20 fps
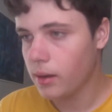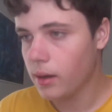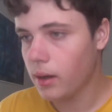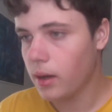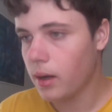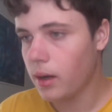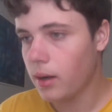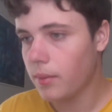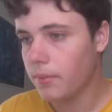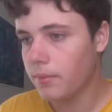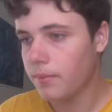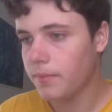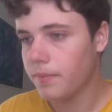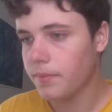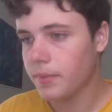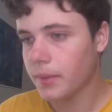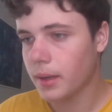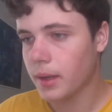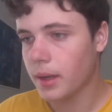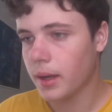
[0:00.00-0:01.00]

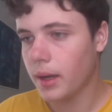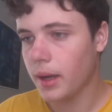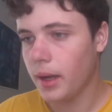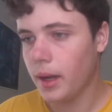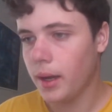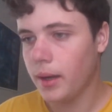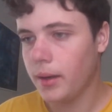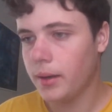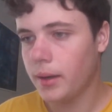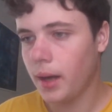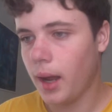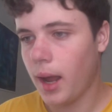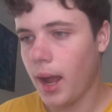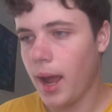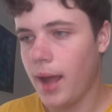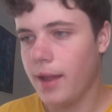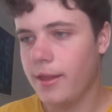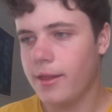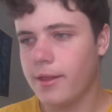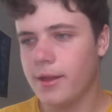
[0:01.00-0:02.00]
And
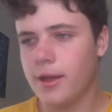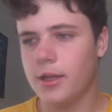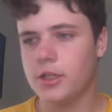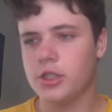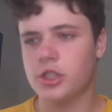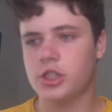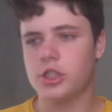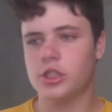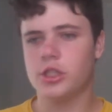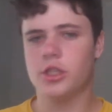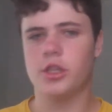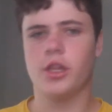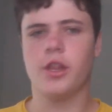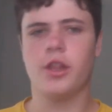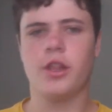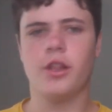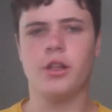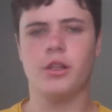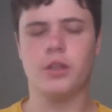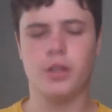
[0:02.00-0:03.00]
as such,
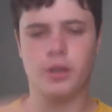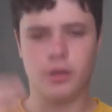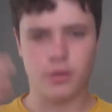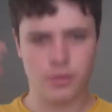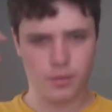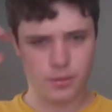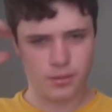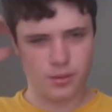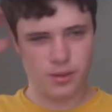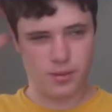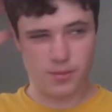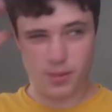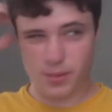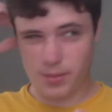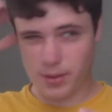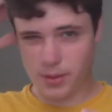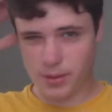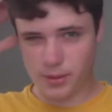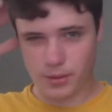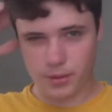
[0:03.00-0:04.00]
this may
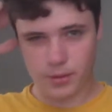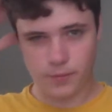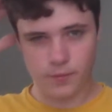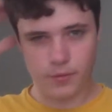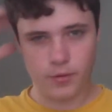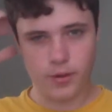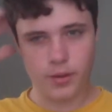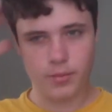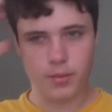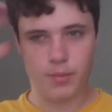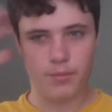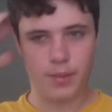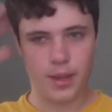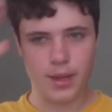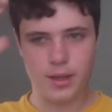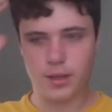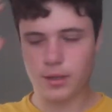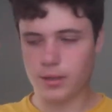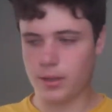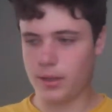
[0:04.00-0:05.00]
be a little confusing, but
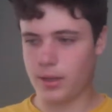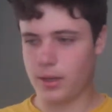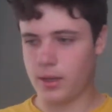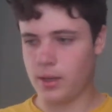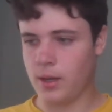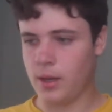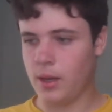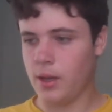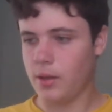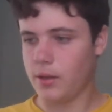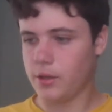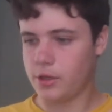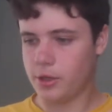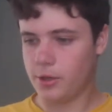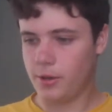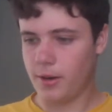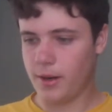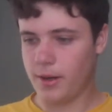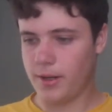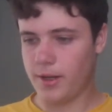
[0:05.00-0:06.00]
basically, the
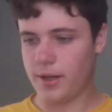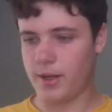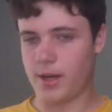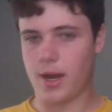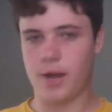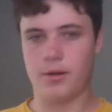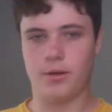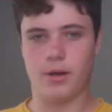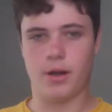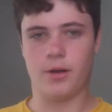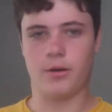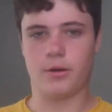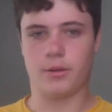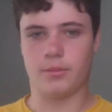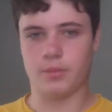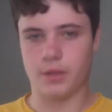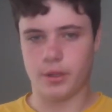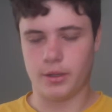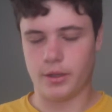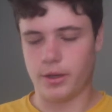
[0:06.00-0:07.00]
general idea, I don't
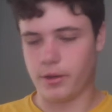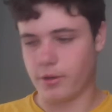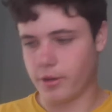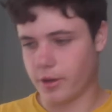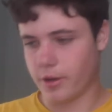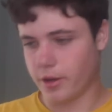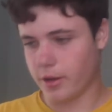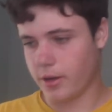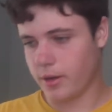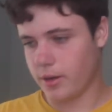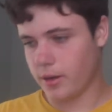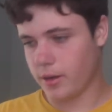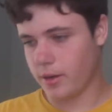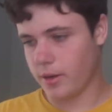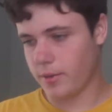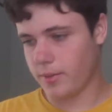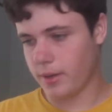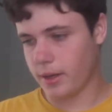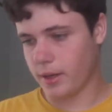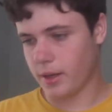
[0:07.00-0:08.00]
completely understand it, but